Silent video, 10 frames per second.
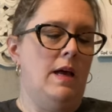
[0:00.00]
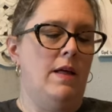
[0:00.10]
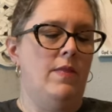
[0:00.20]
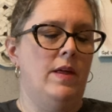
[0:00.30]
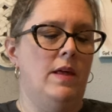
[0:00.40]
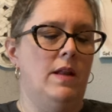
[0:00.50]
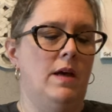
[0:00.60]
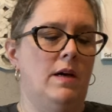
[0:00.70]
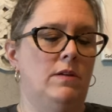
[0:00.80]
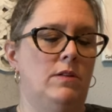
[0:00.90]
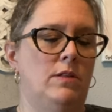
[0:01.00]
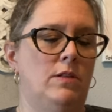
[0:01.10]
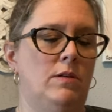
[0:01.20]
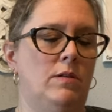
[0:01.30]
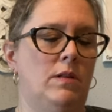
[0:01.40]
And then I'll
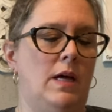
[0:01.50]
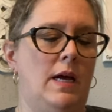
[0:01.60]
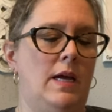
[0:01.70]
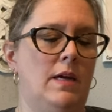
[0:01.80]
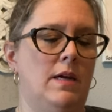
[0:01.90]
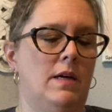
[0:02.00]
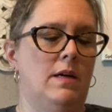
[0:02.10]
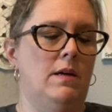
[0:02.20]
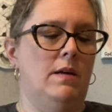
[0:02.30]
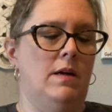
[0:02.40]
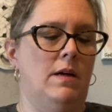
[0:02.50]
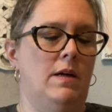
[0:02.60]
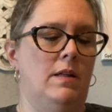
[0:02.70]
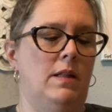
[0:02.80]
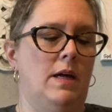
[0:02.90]
do like
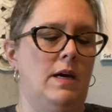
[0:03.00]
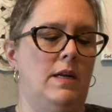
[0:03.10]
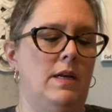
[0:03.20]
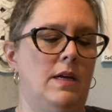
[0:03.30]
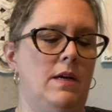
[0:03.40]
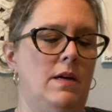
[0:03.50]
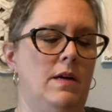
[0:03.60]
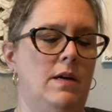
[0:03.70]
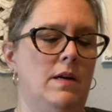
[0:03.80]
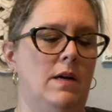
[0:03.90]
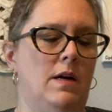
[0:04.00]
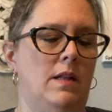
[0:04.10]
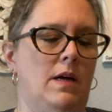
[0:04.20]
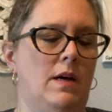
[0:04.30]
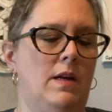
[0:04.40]
a line here, a
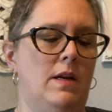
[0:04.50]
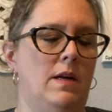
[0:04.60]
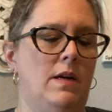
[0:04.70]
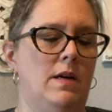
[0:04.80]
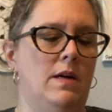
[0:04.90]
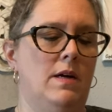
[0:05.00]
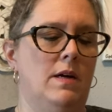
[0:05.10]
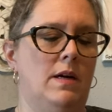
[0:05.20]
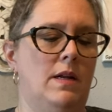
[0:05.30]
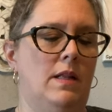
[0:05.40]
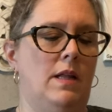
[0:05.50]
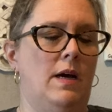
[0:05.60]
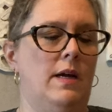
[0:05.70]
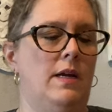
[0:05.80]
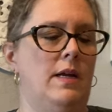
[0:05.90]
line here, and a
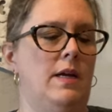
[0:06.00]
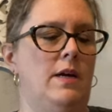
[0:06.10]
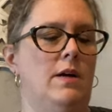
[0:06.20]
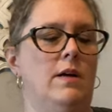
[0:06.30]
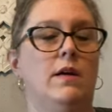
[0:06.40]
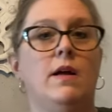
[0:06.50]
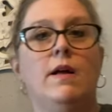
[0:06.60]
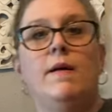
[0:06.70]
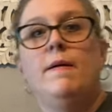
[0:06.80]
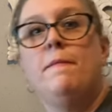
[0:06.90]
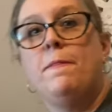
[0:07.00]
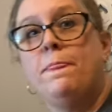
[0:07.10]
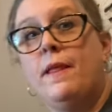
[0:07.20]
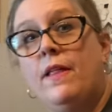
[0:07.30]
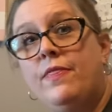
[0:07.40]
line here.
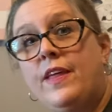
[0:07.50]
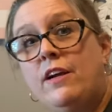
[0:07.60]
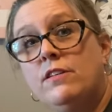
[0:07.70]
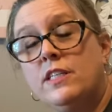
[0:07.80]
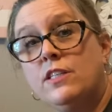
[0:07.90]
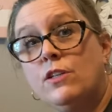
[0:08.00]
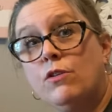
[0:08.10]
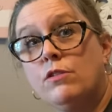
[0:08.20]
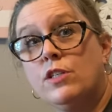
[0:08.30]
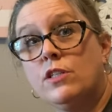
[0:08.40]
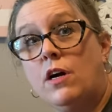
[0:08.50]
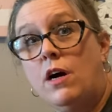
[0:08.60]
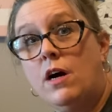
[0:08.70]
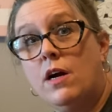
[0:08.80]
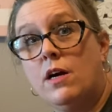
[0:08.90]
And there's his little
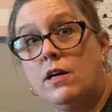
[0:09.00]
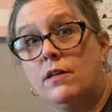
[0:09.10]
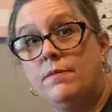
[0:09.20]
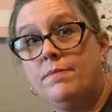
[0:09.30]
scar,